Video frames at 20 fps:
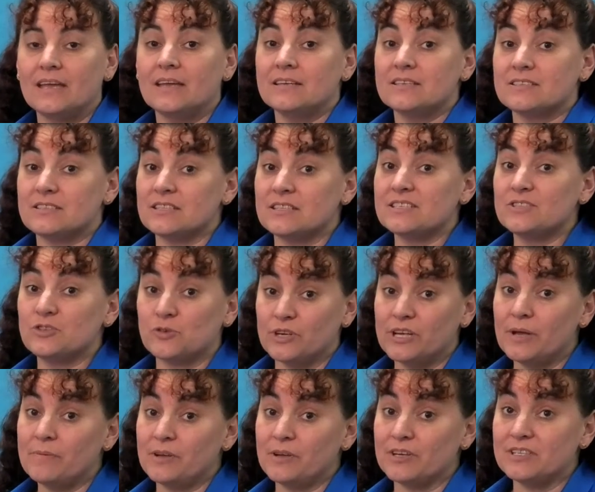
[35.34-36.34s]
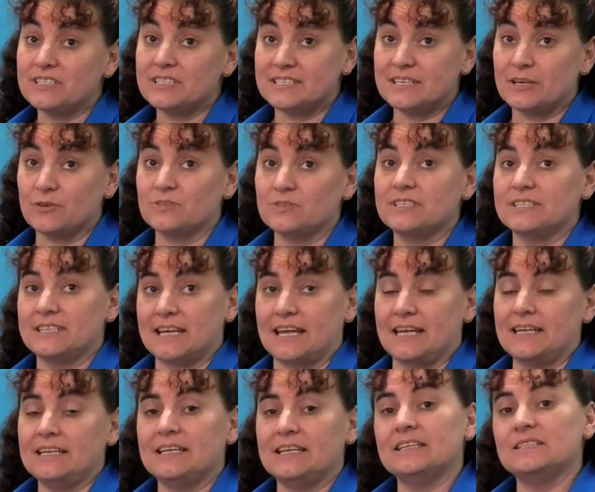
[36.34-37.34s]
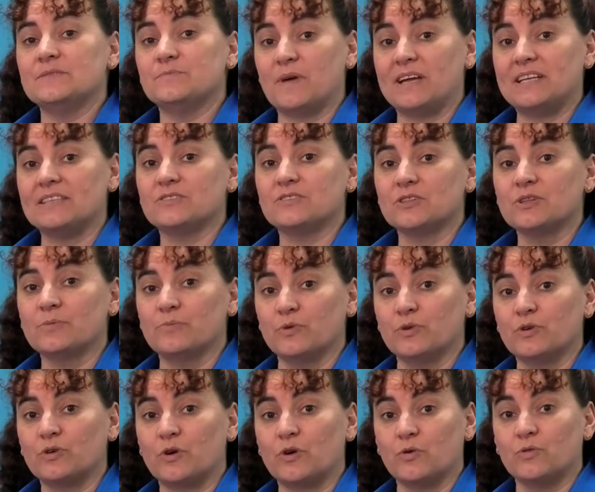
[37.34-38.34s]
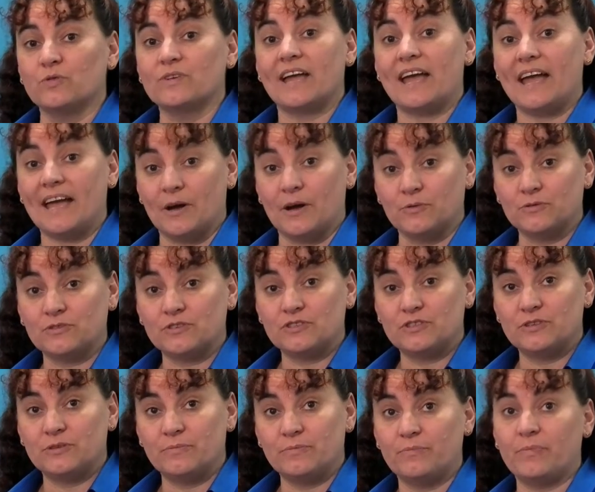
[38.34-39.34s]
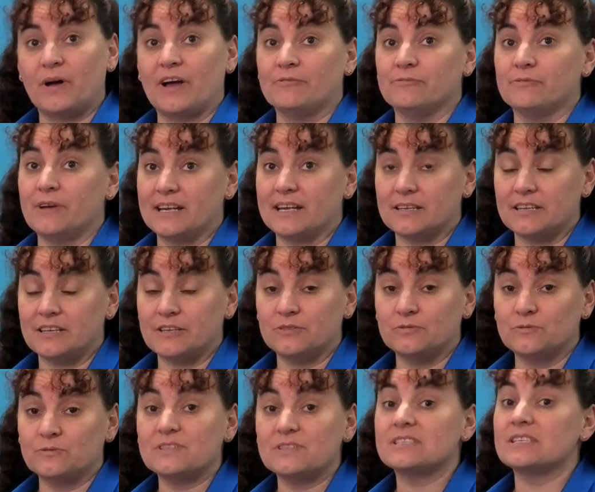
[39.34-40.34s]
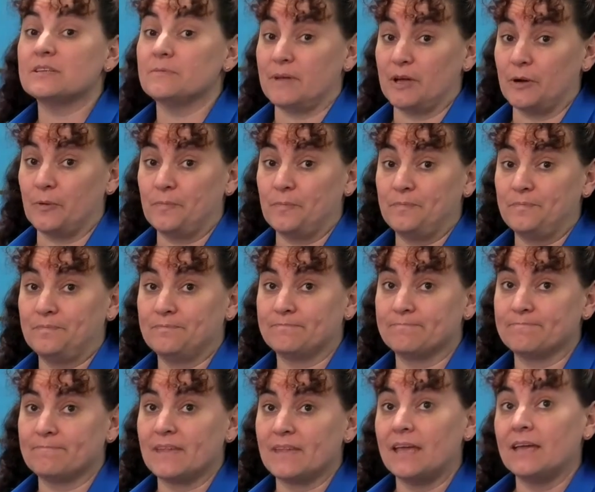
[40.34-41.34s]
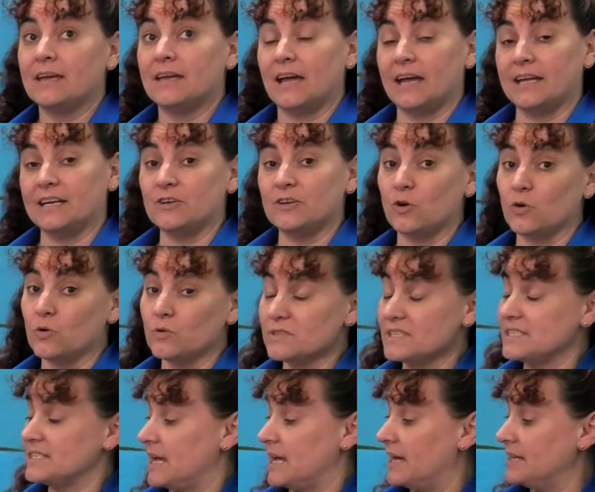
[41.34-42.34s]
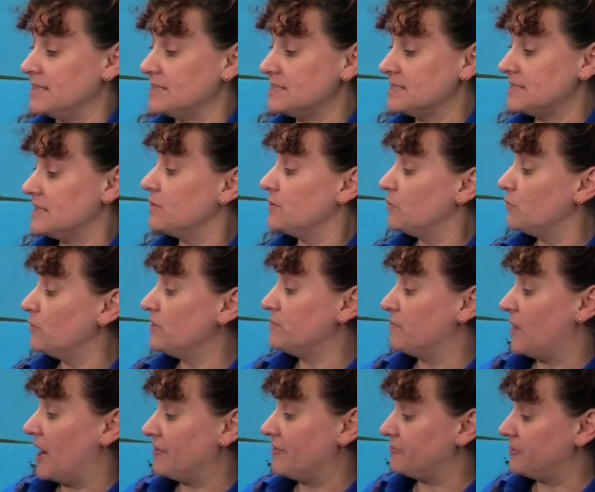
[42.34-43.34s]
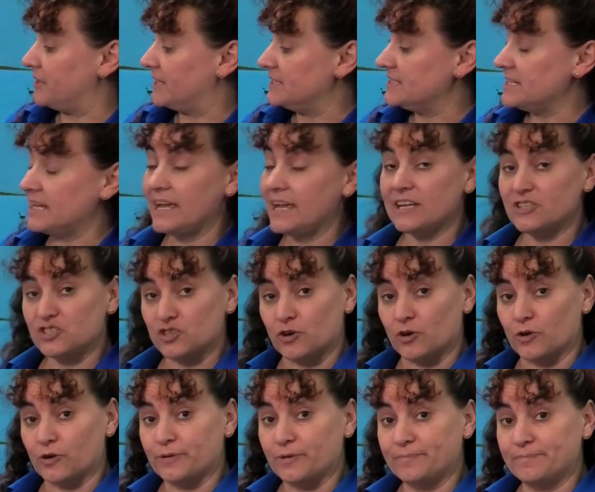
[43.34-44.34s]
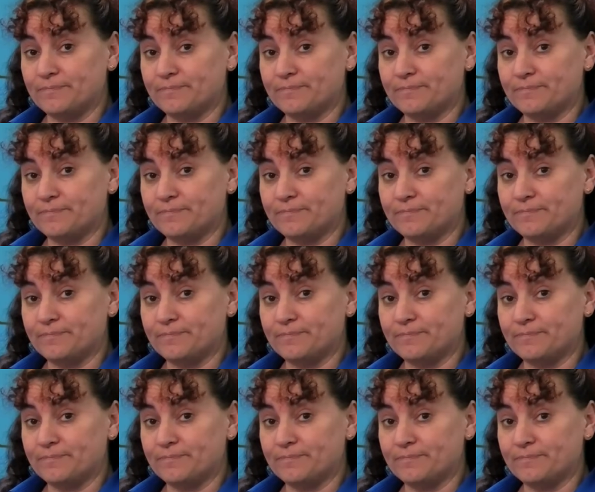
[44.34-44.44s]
So the story I'm going to tell today is based on the book called Ouch by Ragnhild Skammel. And it all starts with my friend Hedgehog.